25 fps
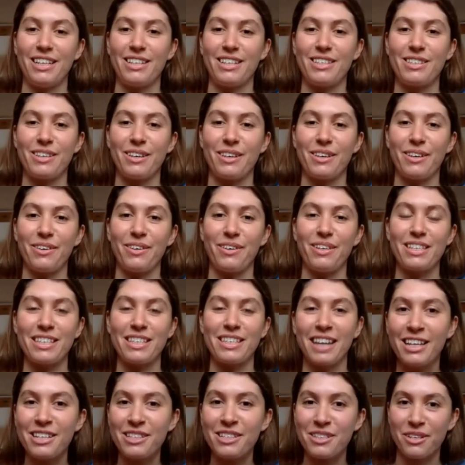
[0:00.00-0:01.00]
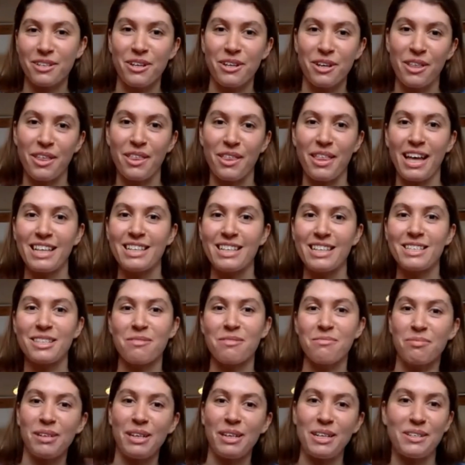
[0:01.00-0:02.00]
so it's nice to know that there's
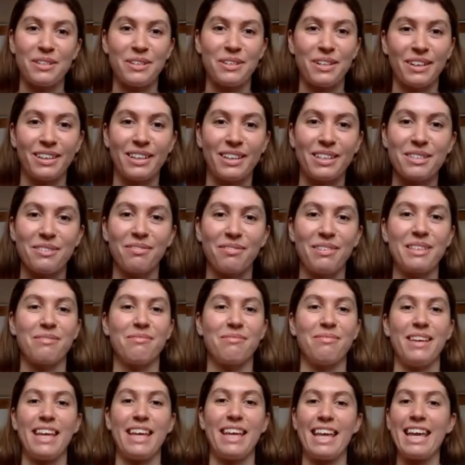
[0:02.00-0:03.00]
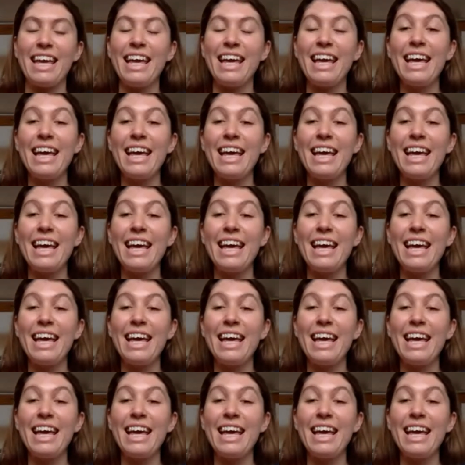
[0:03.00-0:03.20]
somebody doing this with me,